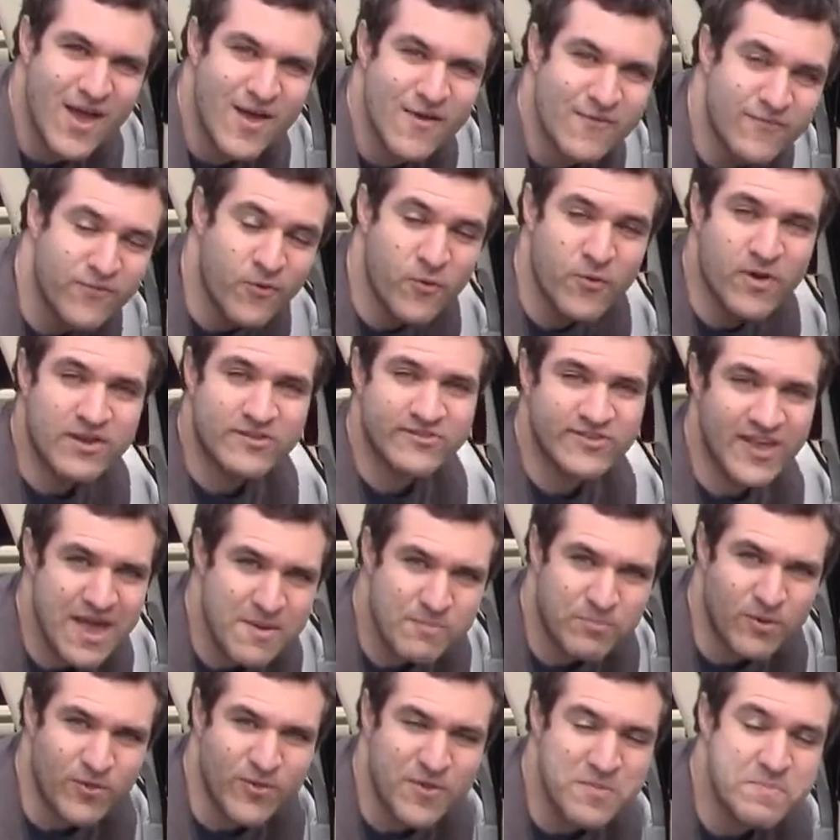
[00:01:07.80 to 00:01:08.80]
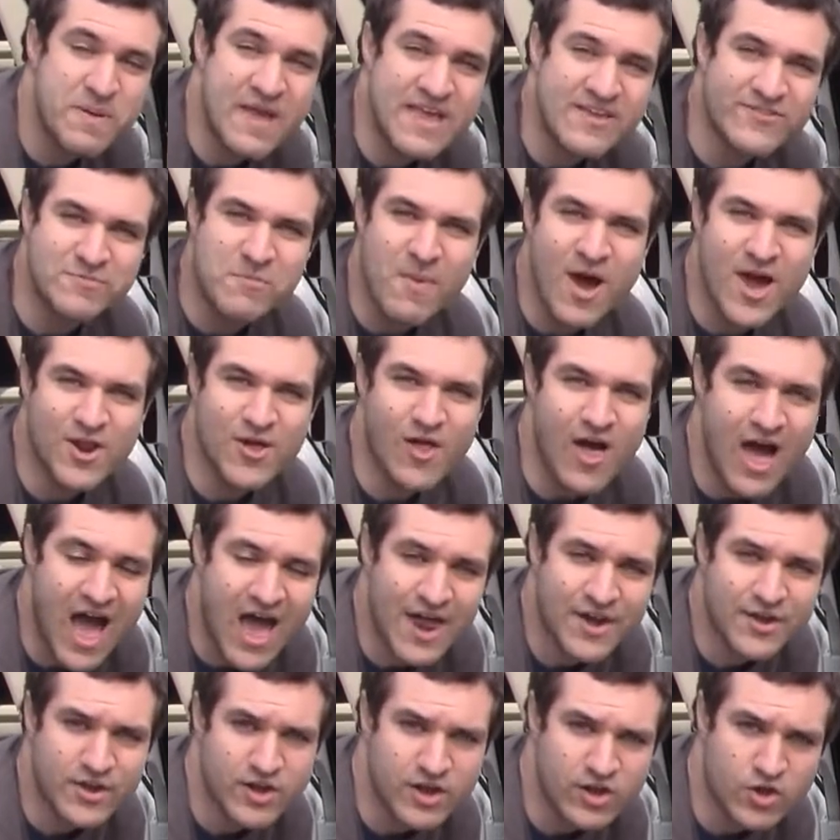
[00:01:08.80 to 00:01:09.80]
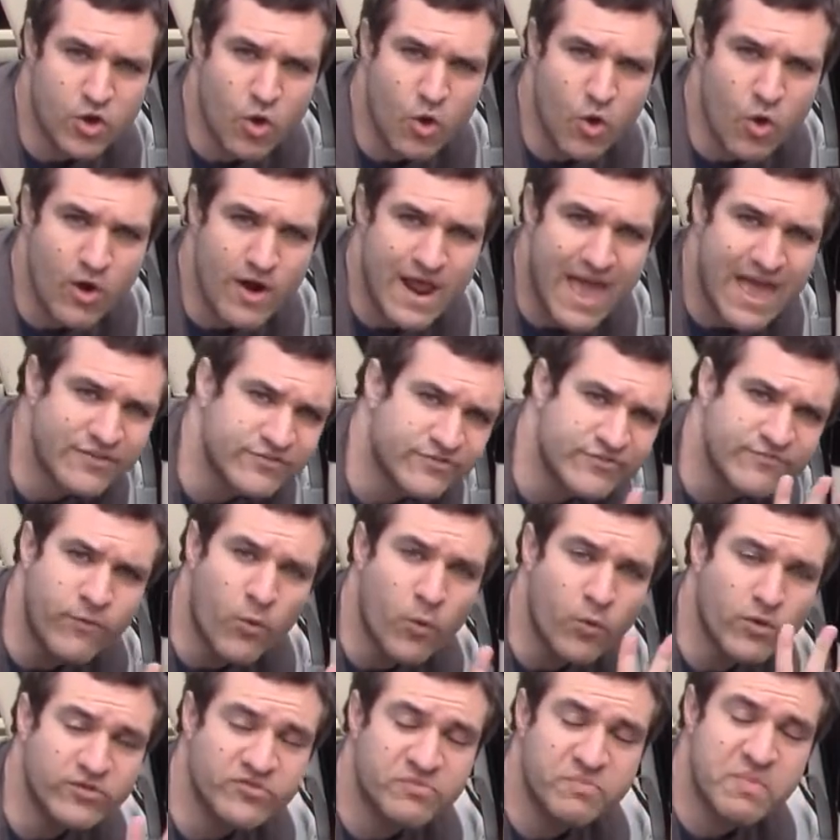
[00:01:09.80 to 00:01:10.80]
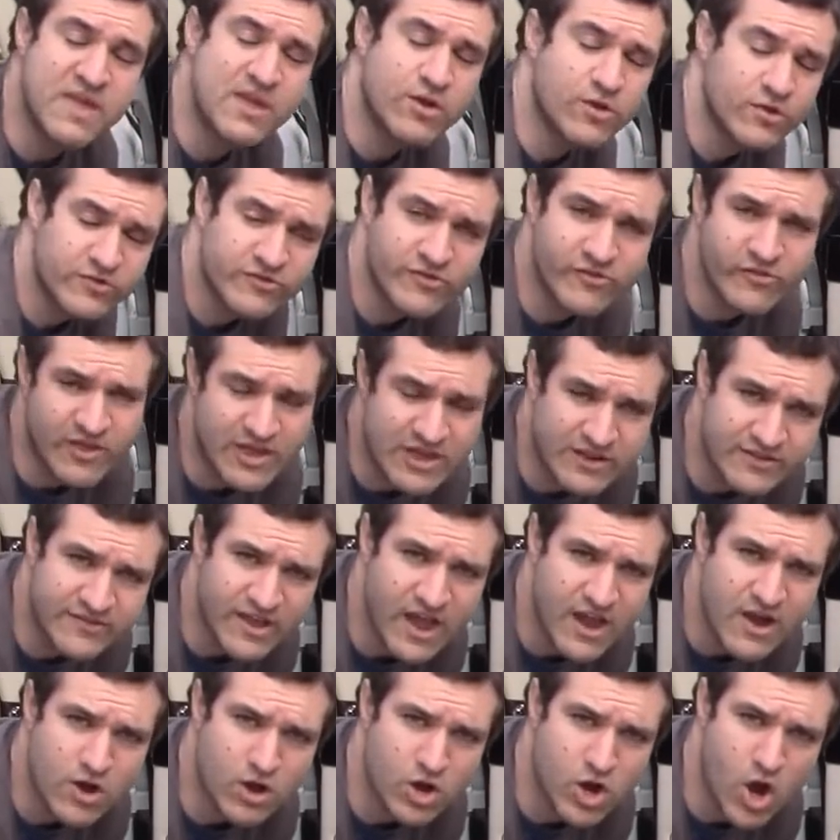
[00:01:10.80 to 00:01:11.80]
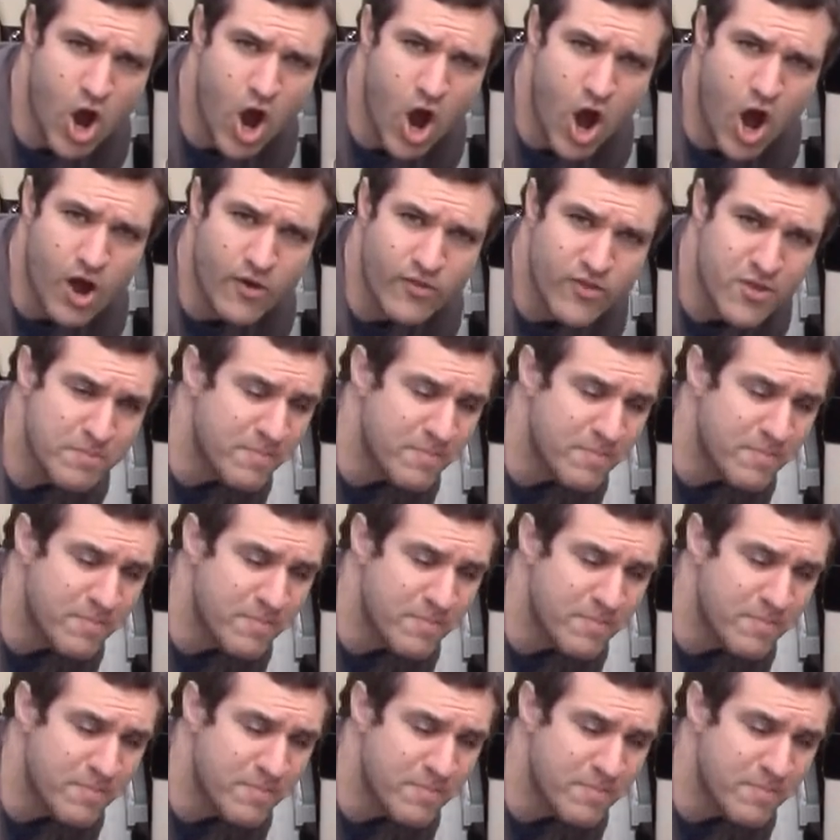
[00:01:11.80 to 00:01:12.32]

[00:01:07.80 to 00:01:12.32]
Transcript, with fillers: For example, the base model Honda Accord has four speakers in the entire car. The